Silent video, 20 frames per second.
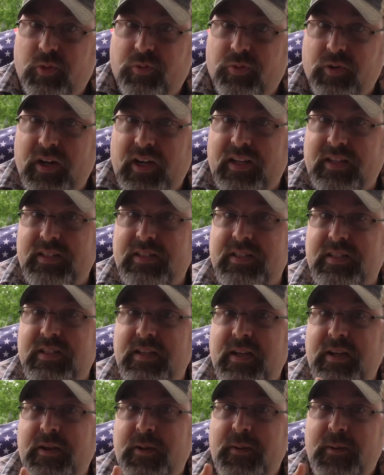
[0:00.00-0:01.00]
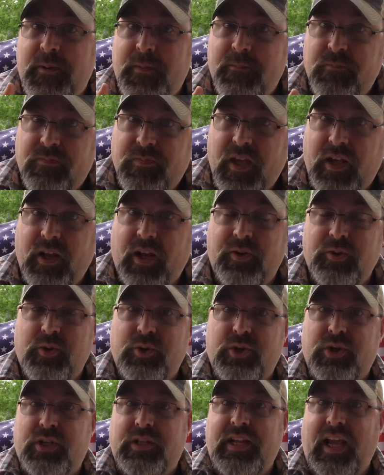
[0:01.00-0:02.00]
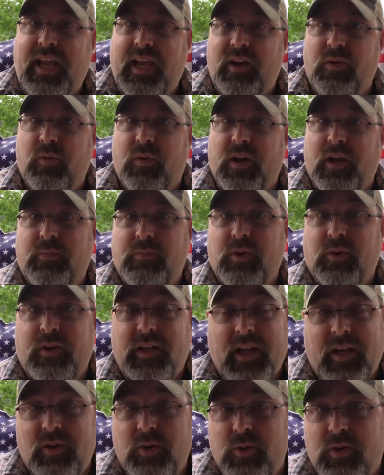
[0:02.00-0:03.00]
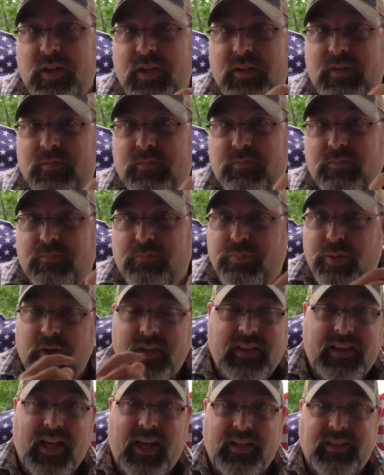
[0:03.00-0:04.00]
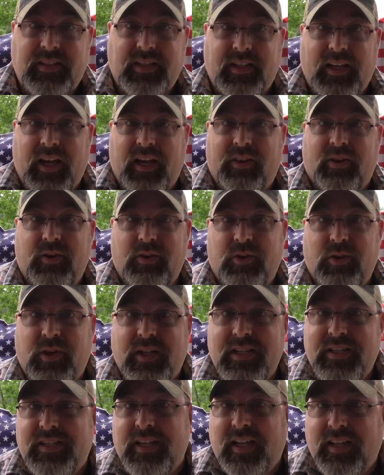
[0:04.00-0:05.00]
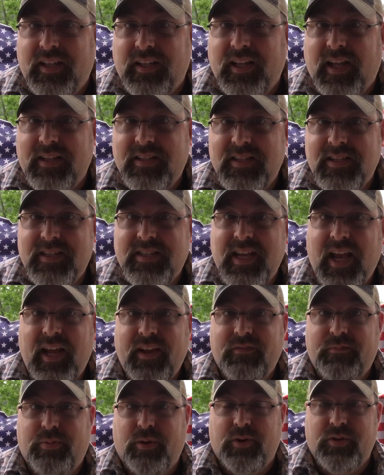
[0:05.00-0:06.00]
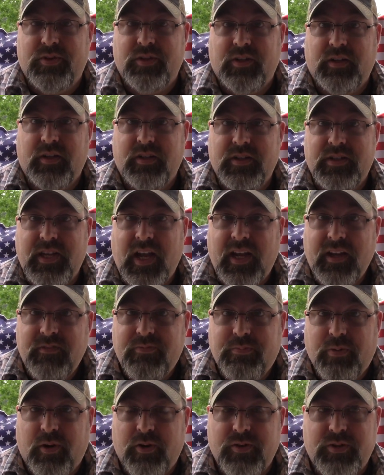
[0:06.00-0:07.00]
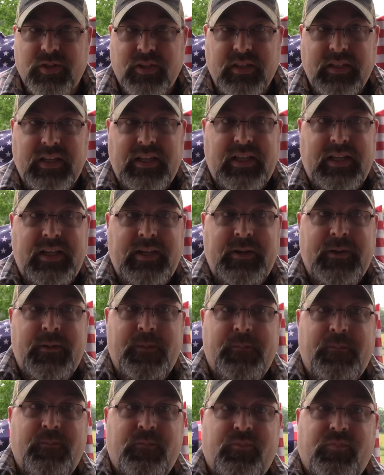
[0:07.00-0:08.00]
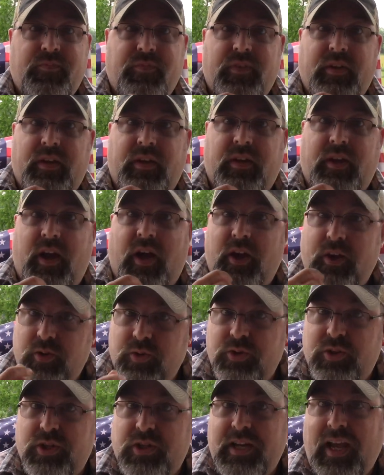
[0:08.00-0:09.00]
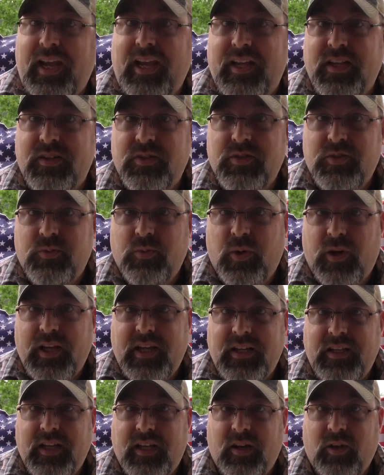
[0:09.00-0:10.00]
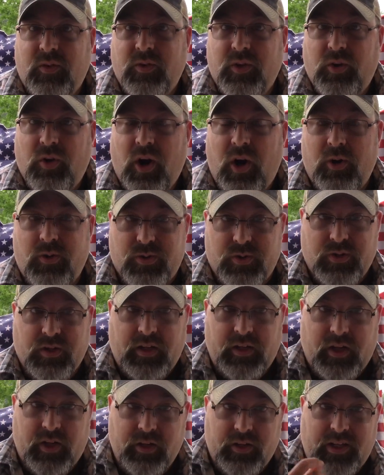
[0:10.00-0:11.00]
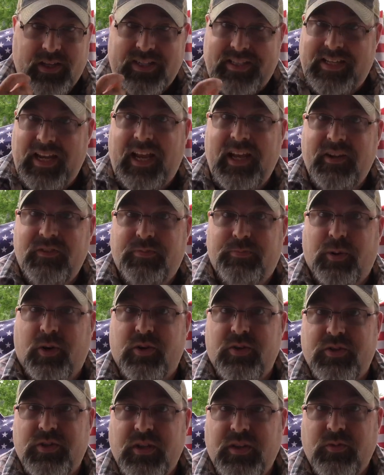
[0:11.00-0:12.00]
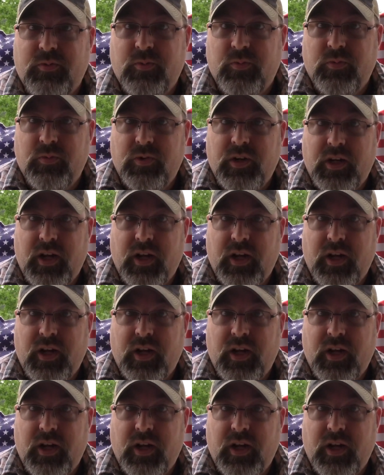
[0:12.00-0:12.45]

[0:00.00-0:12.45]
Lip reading: friends that understand what I'm doing. Now you could put that together and you can say that that's a saved person. A saved person understands what he did on the cross. A saved person,